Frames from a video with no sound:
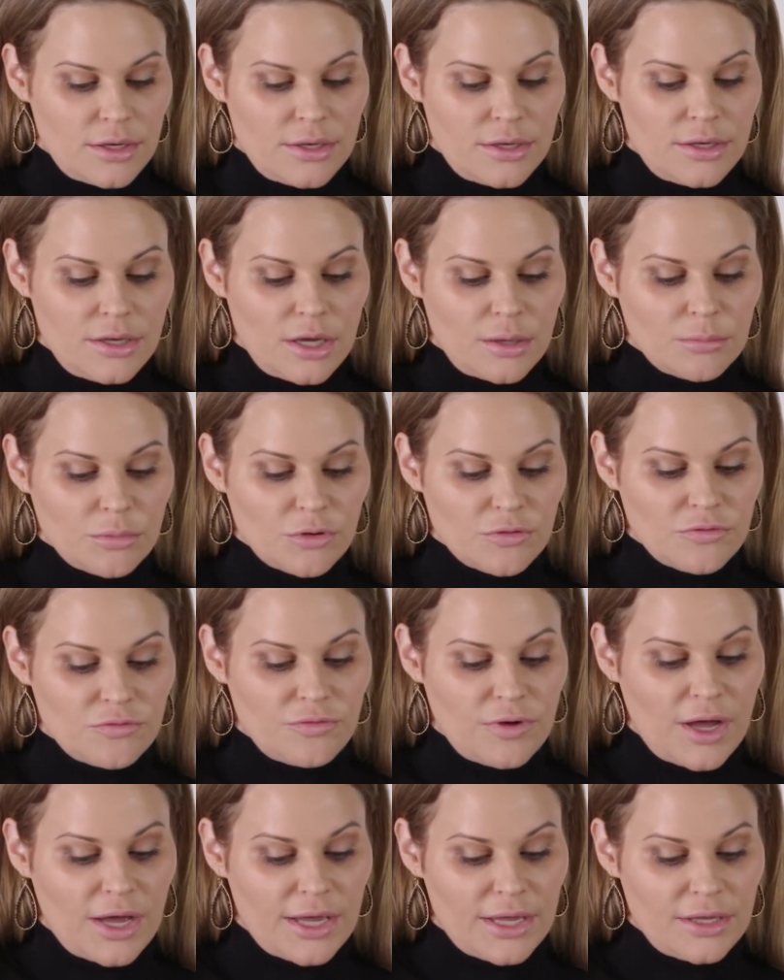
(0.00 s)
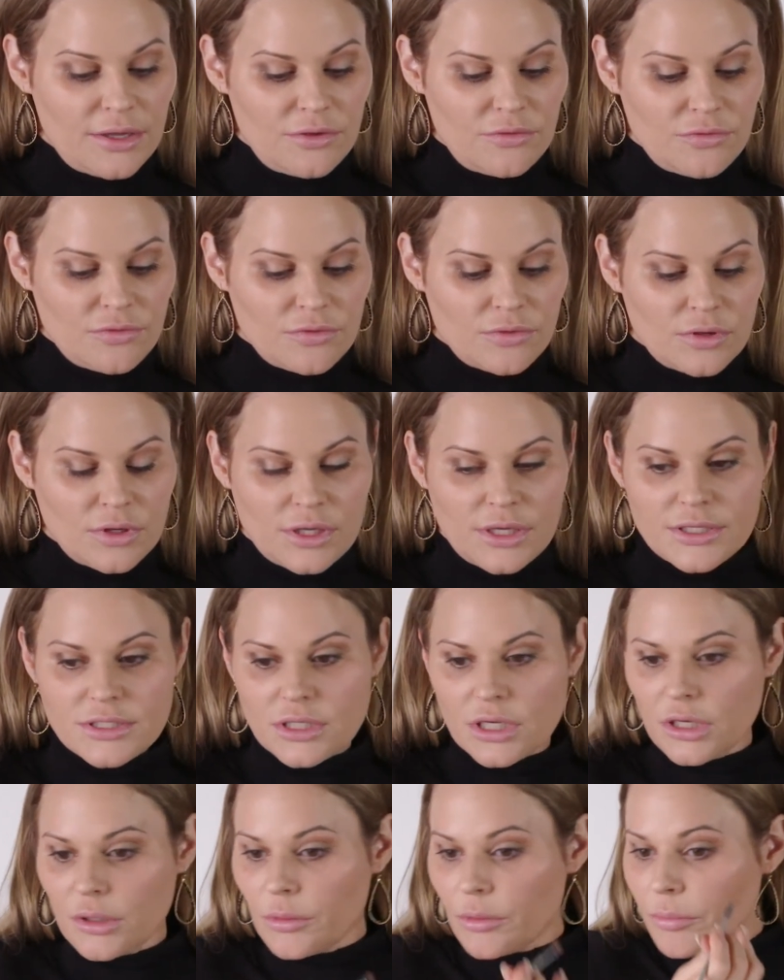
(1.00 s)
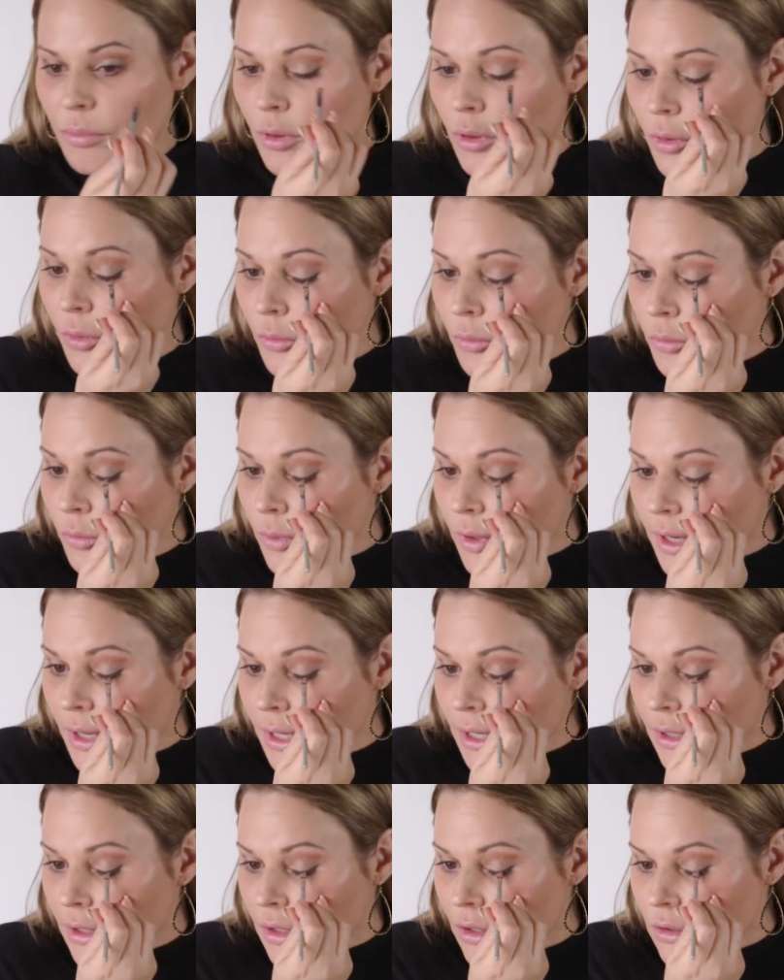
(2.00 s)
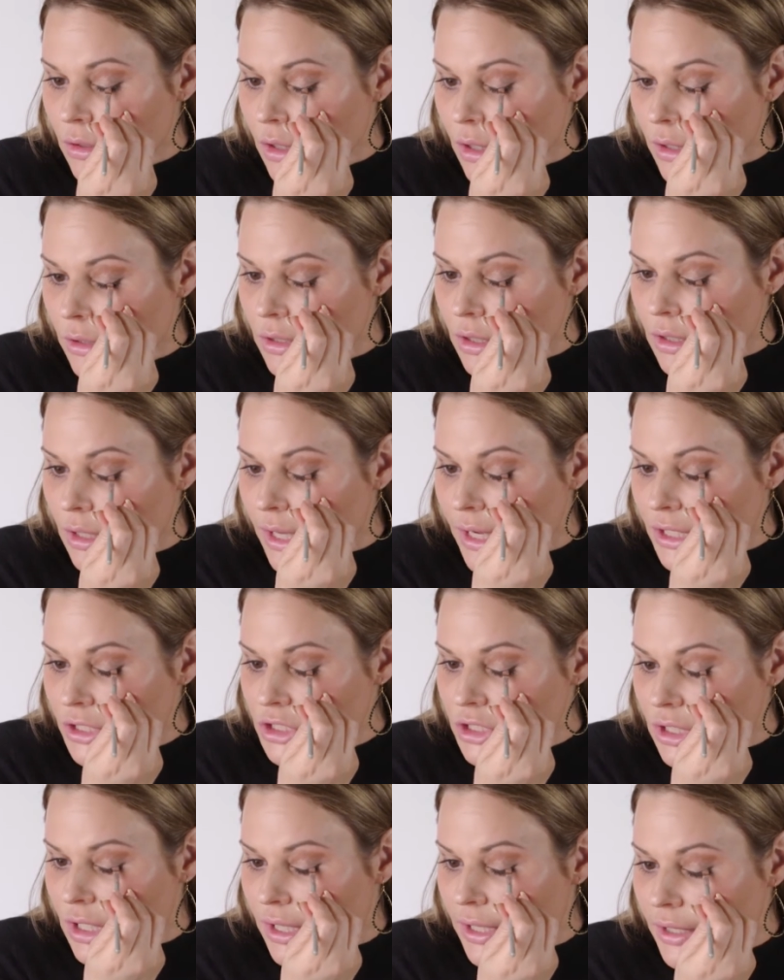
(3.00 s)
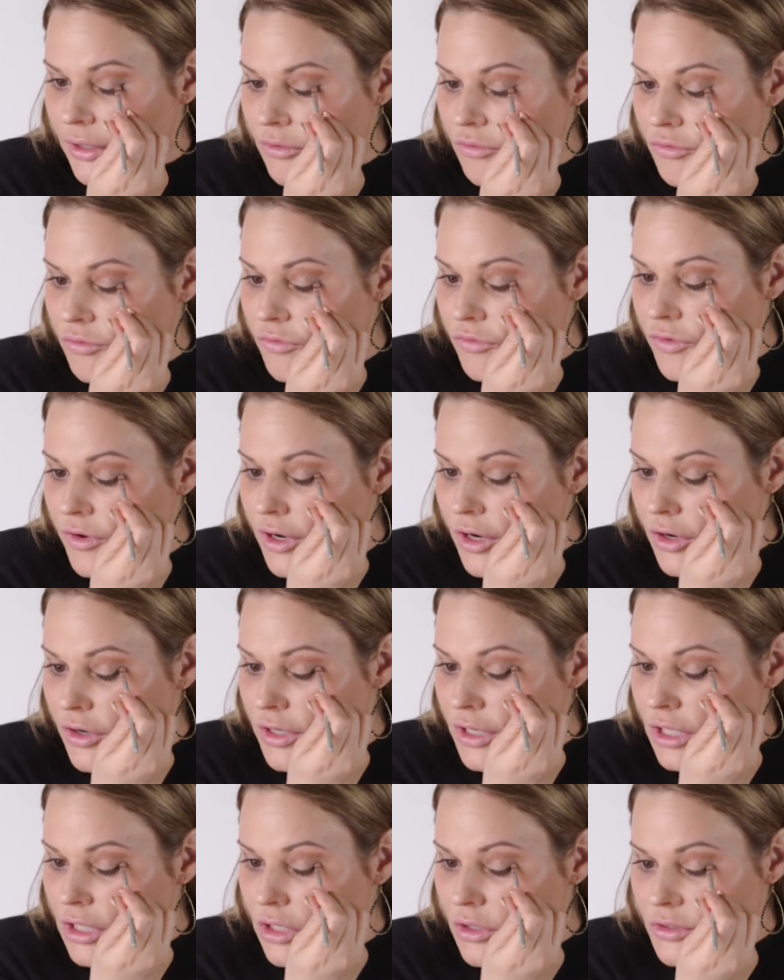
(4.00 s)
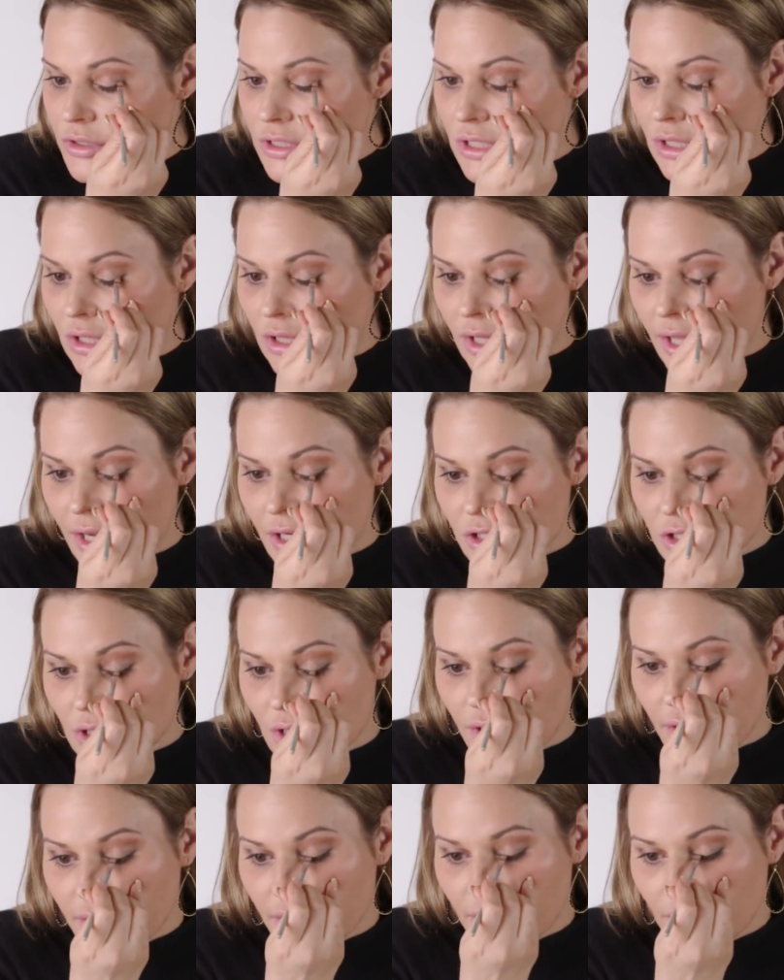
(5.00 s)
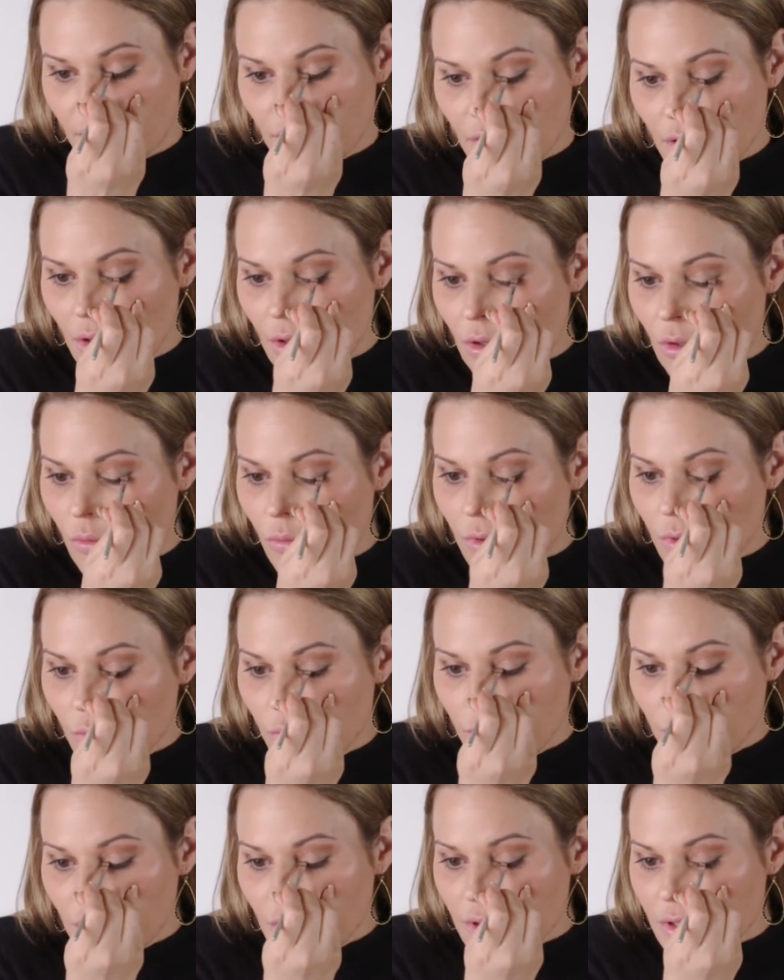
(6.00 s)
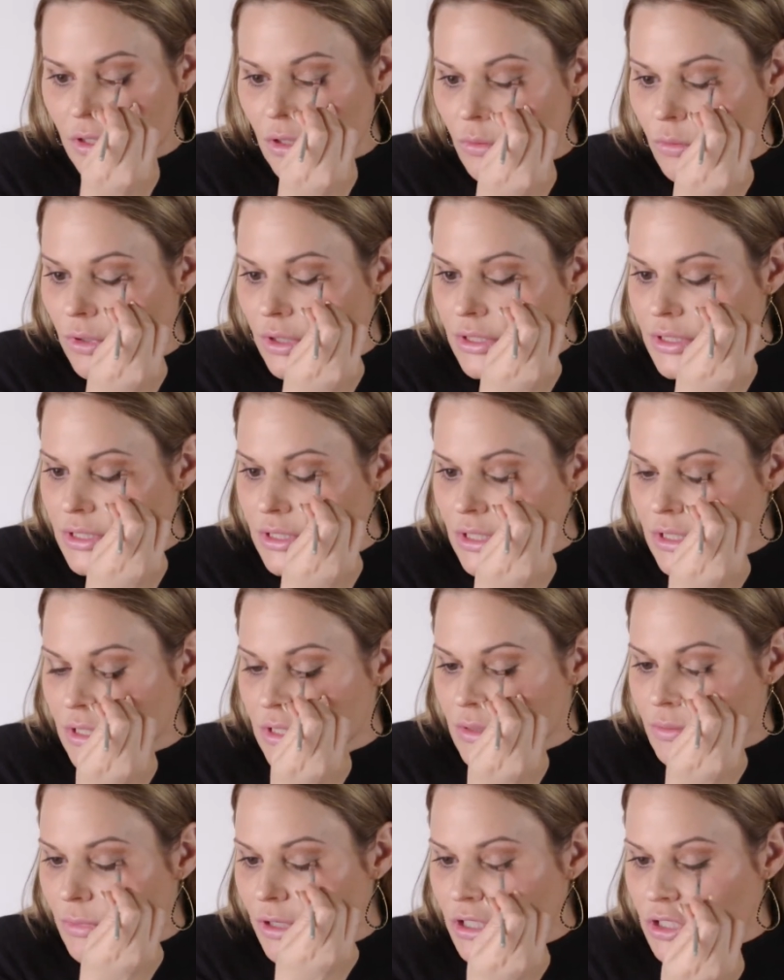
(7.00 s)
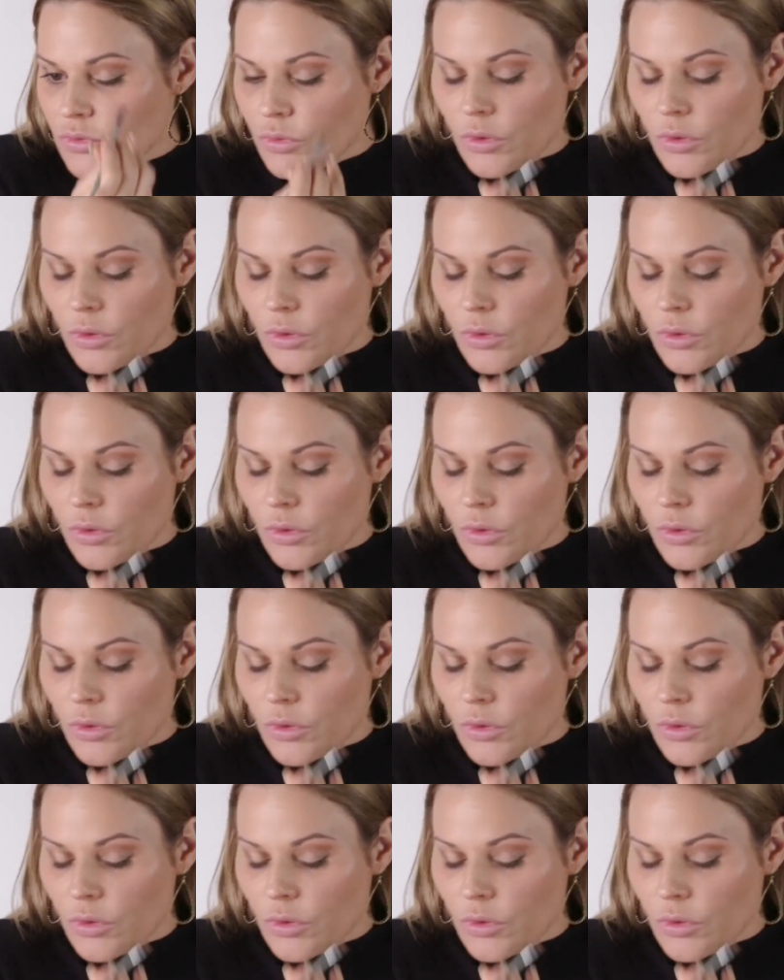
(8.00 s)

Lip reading: Number 5 is going to be put right along the lash line, very close to the lash line. We really don't want to see this much